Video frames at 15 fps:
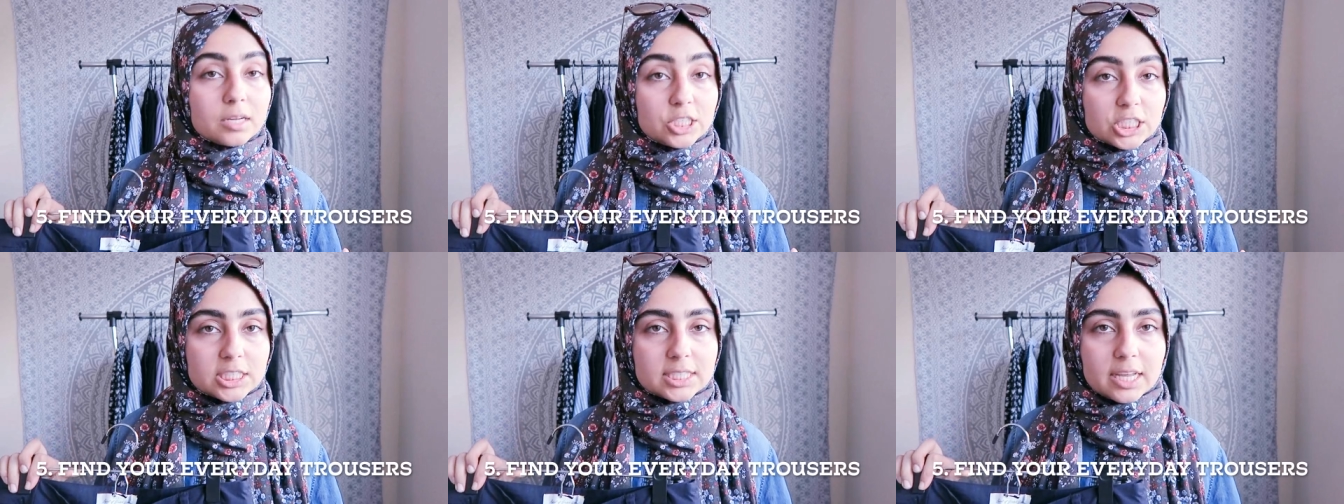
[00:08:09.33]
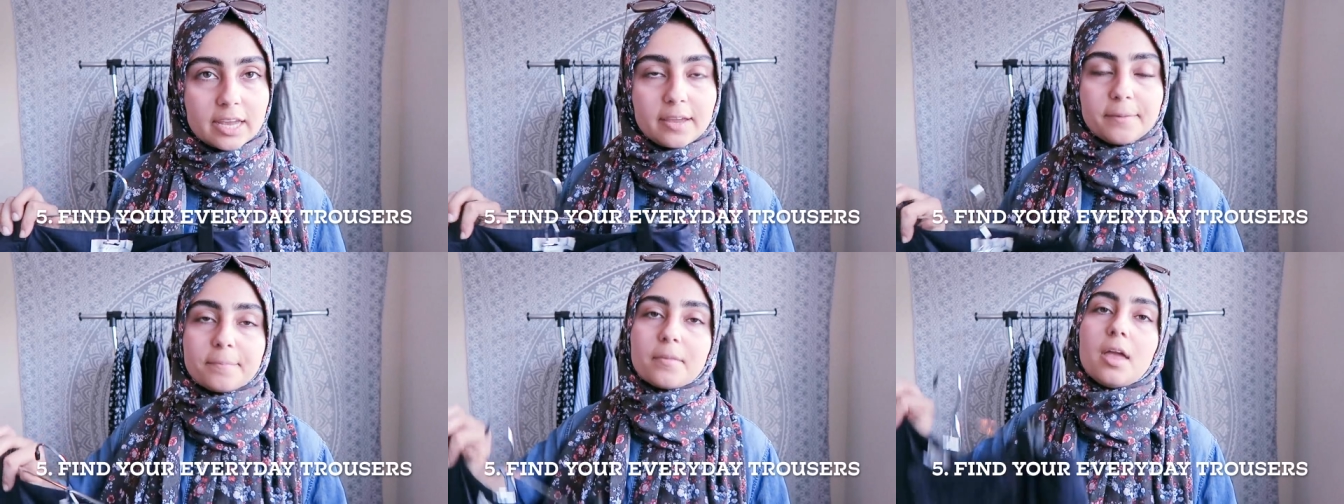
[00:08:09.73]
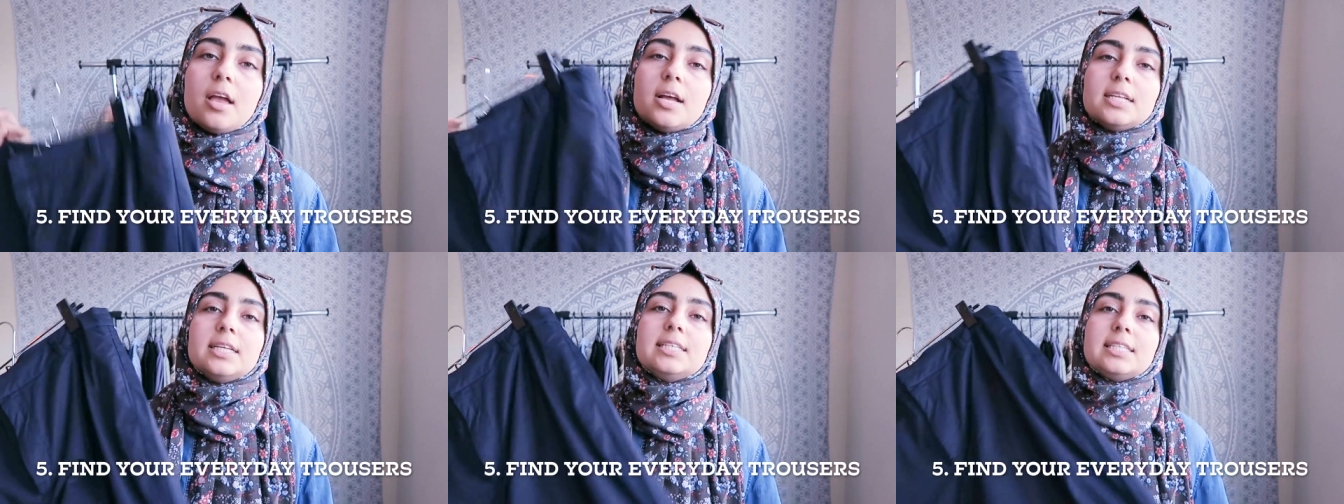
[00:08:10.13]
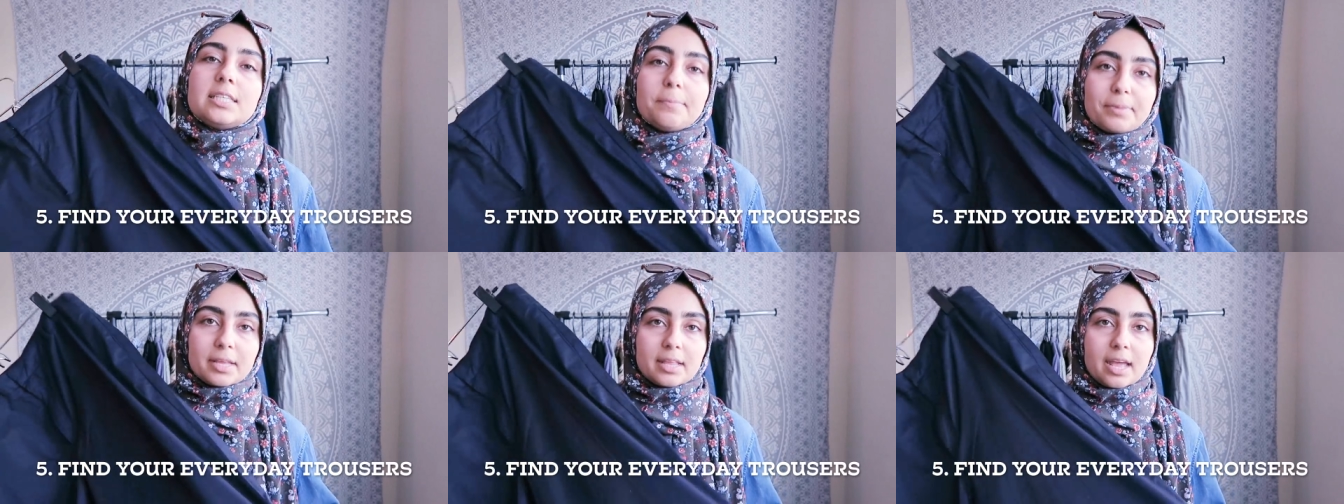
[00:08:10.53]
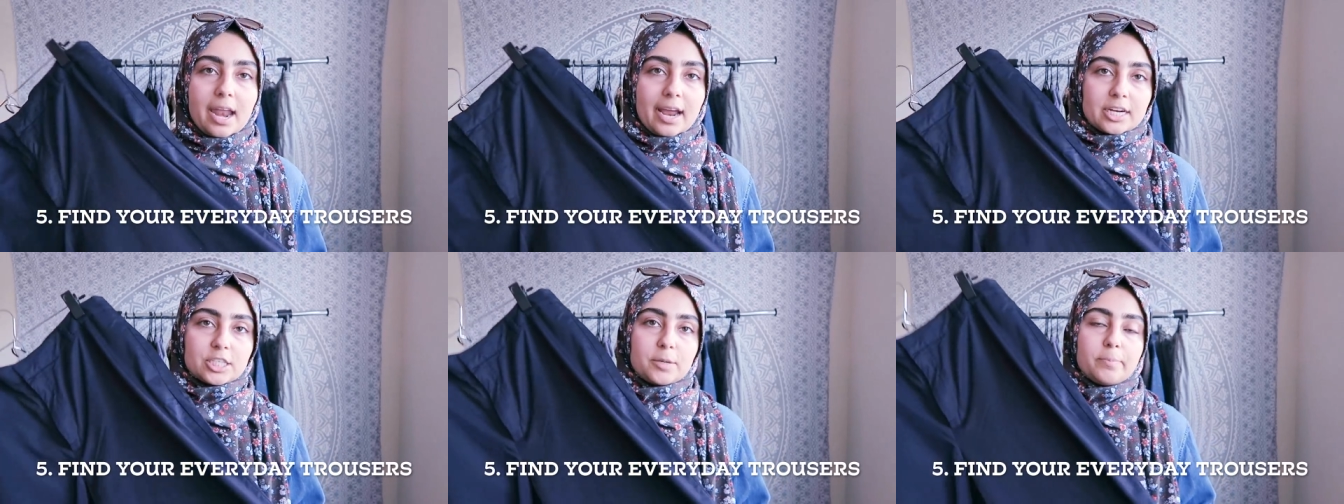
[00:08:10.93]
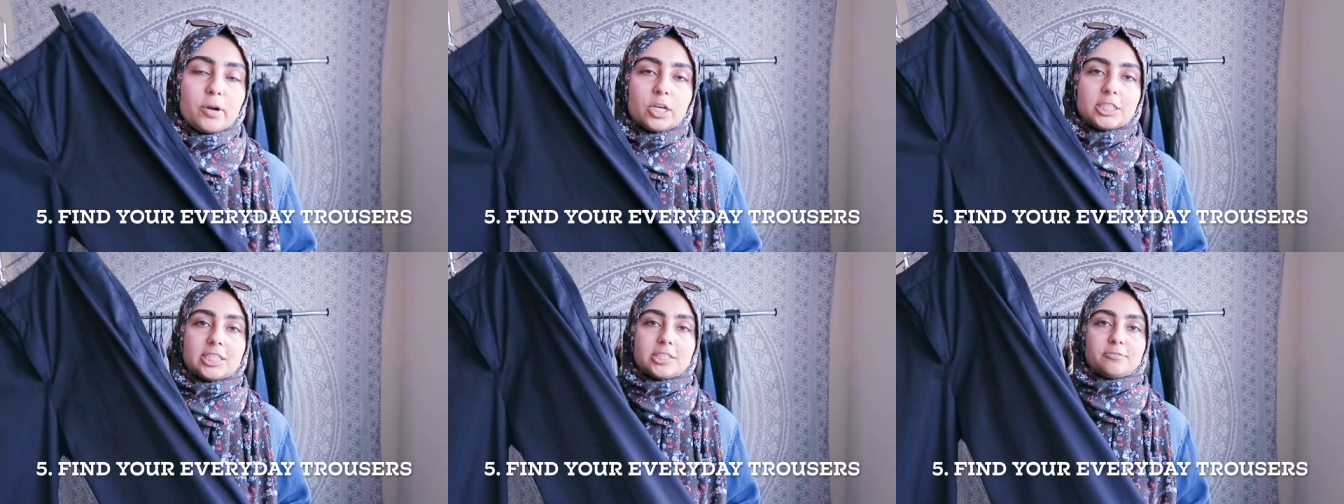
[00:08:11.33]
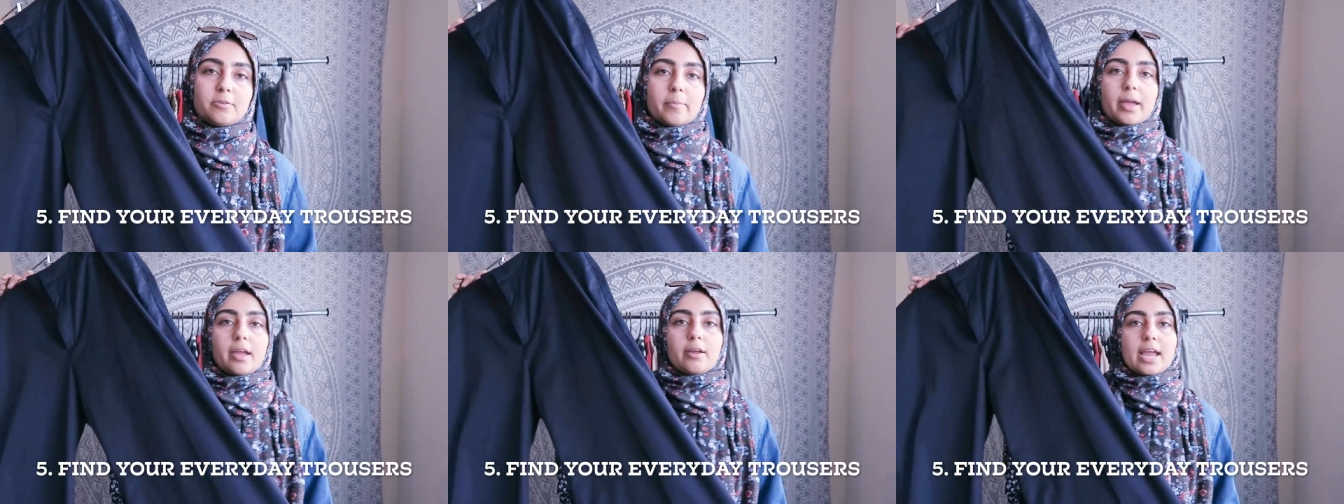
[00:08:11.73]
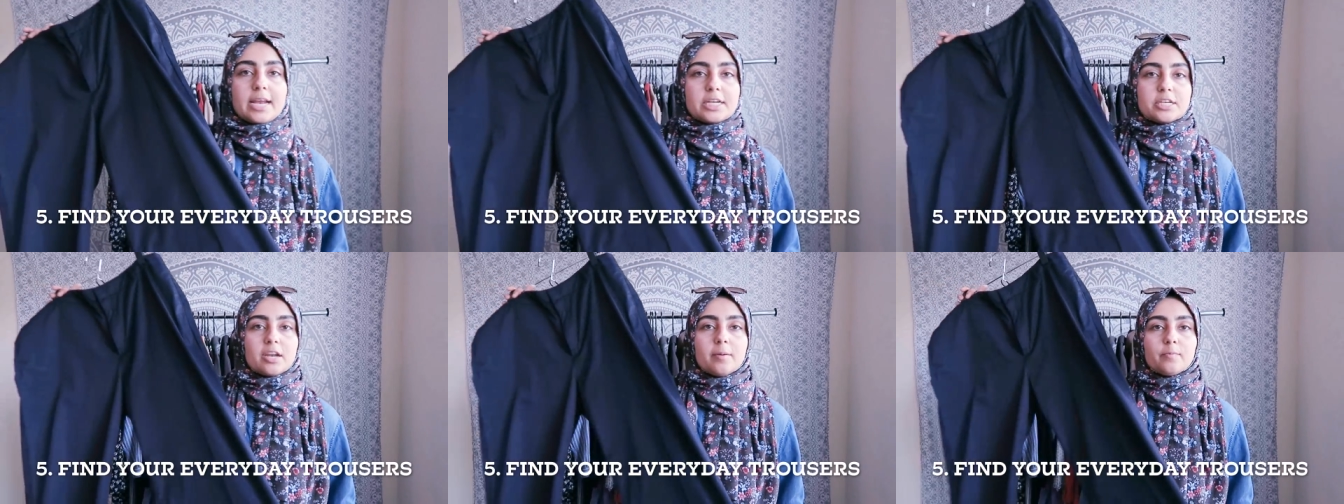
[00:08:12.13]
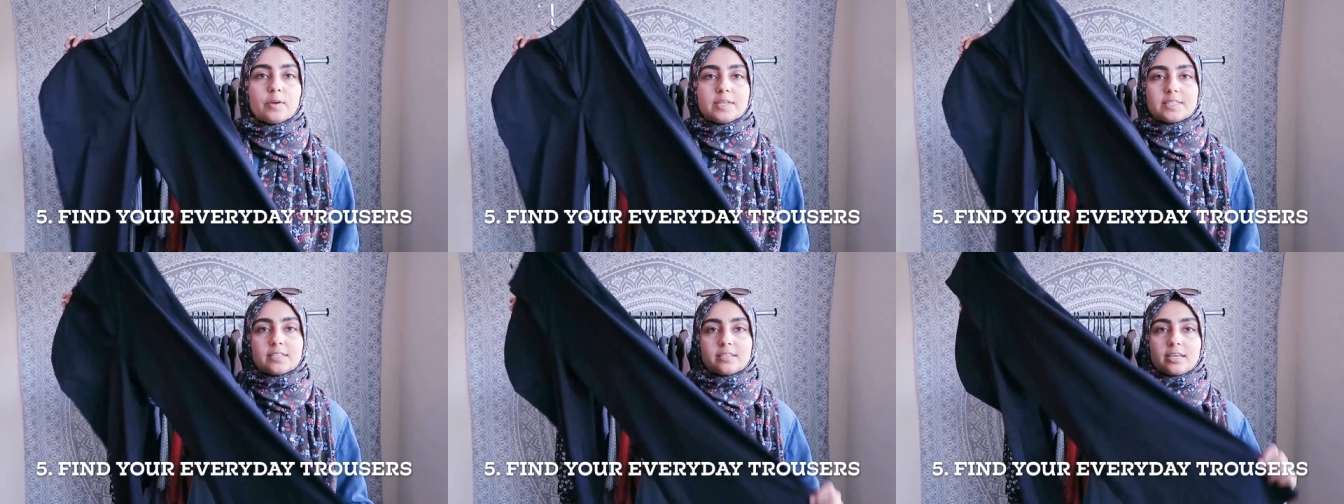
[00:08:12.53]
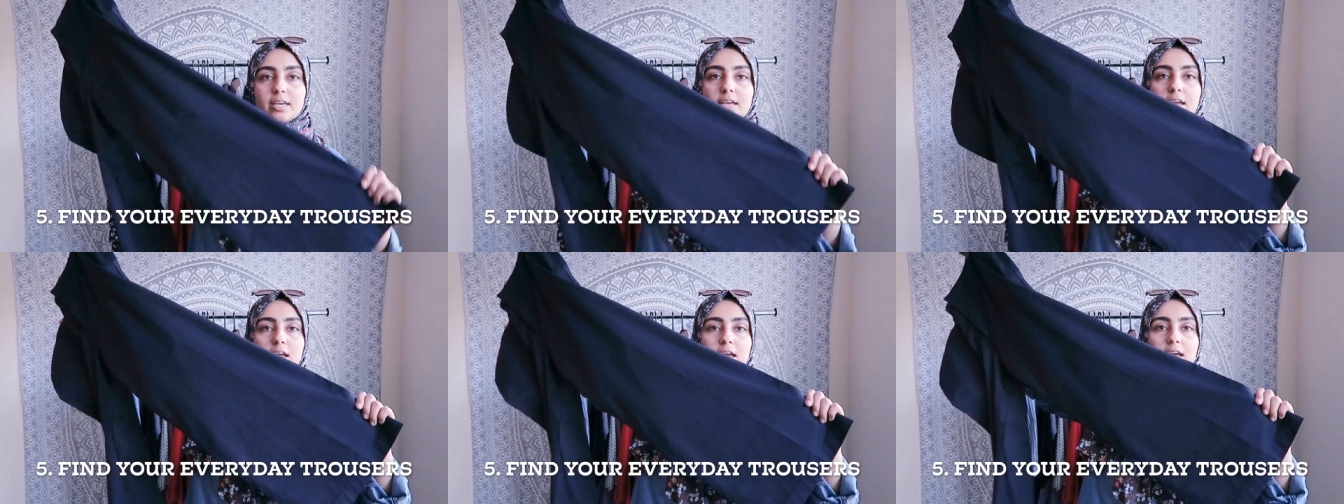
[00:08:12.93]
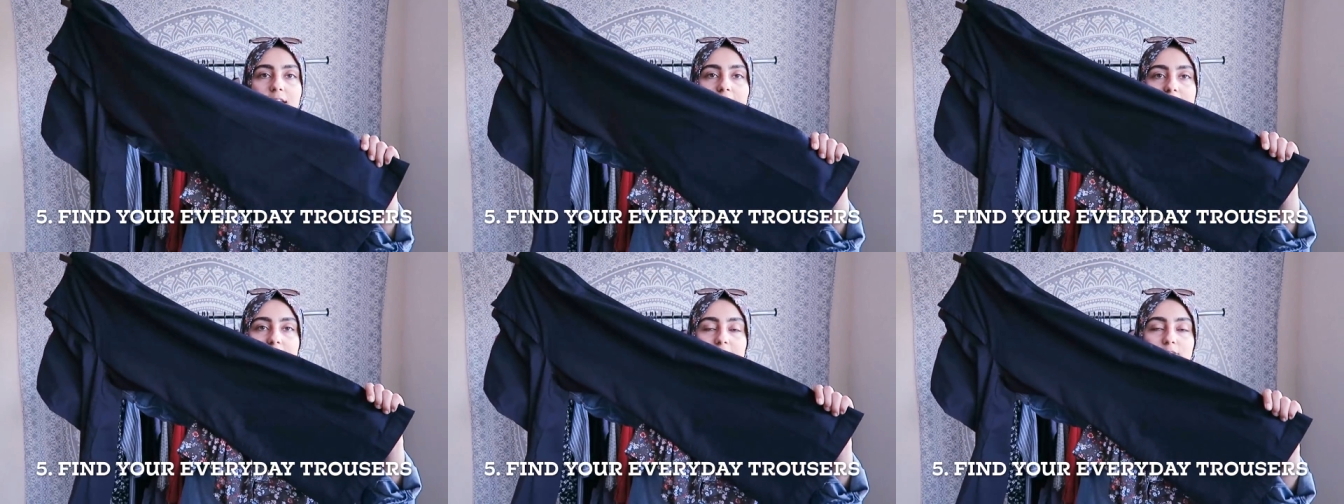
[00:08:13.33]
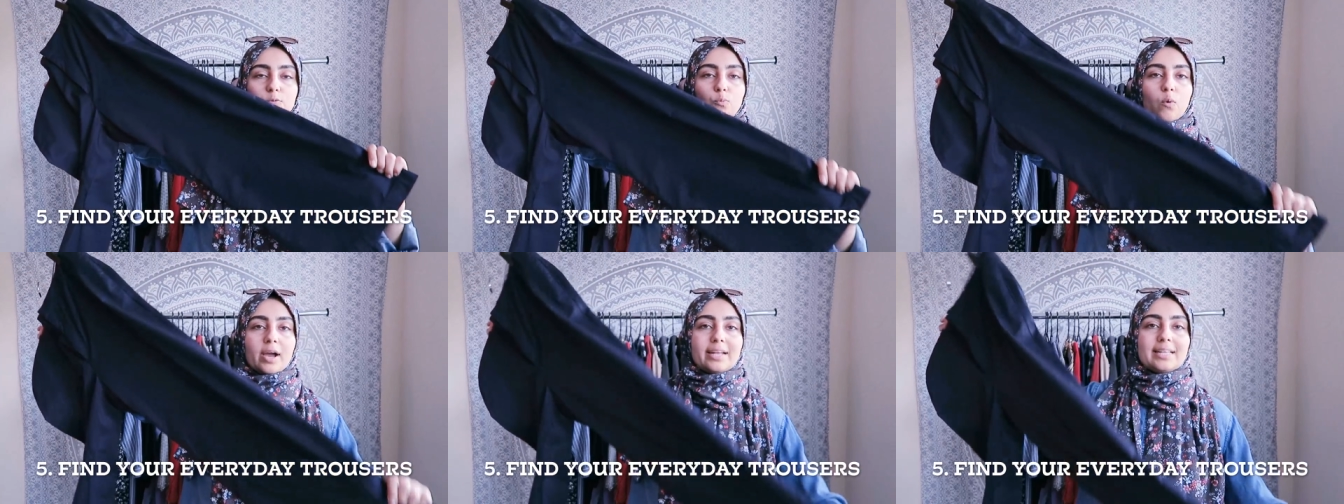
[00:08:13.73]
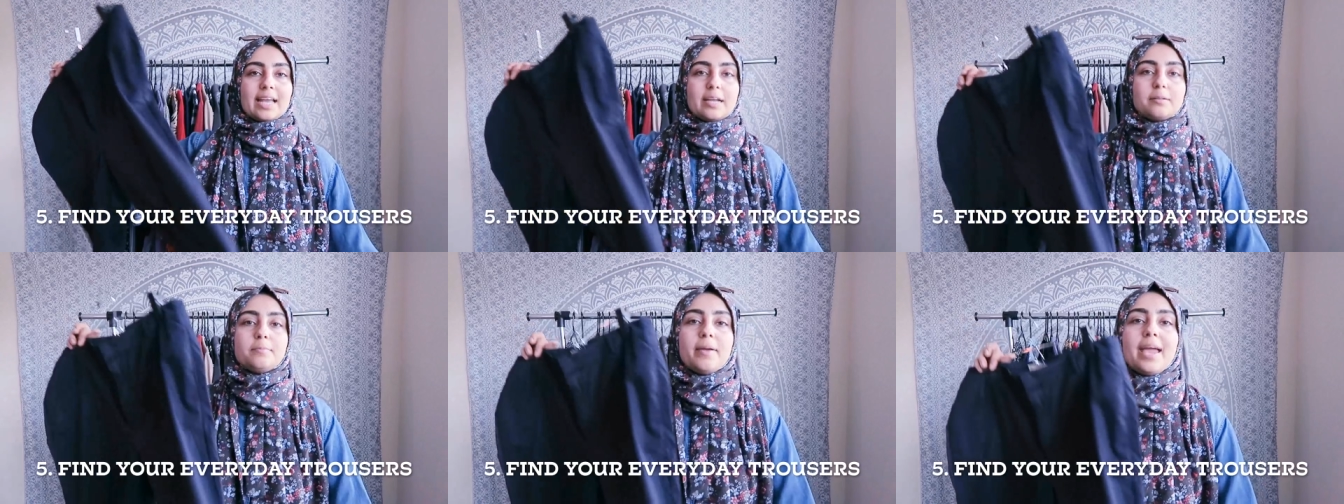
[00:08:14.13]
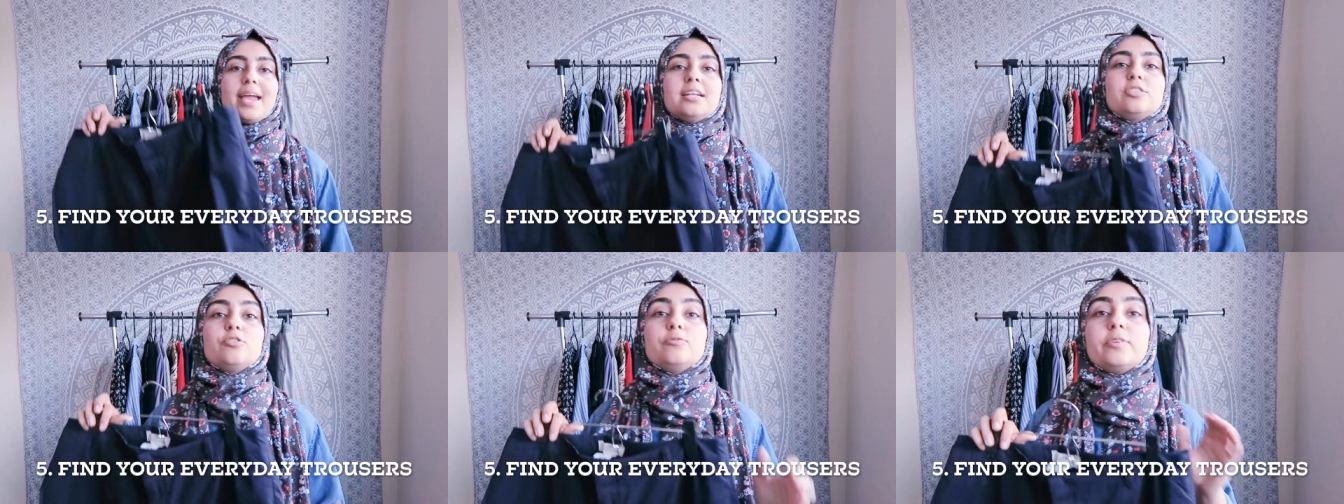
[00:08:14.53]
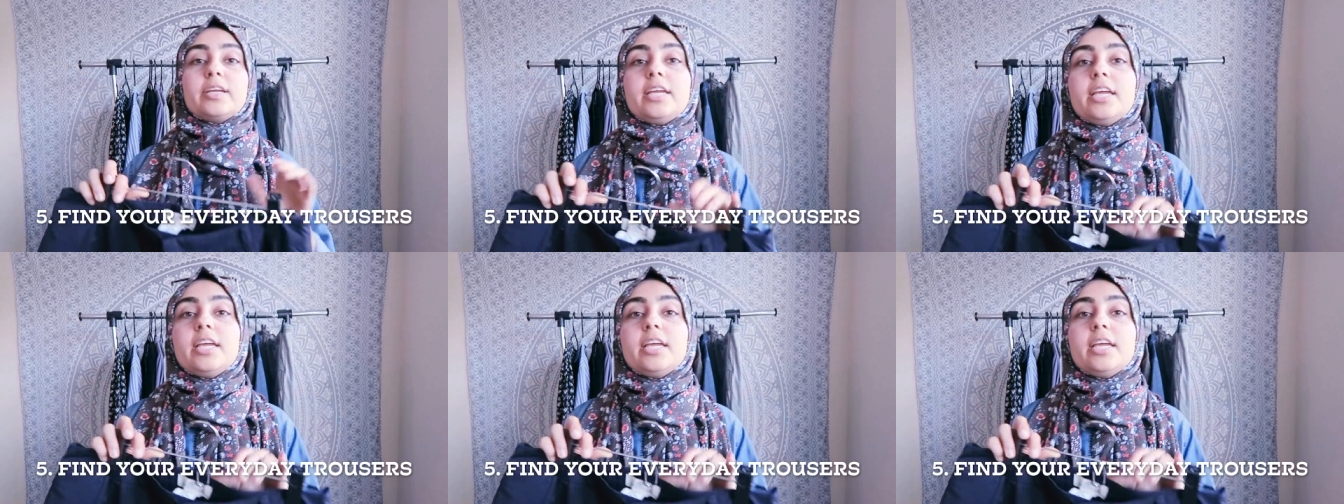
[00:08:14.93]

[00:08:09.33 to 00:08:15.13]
Just saying. This is something that I actually purchased from H&M recently, and it's this wide leg pant over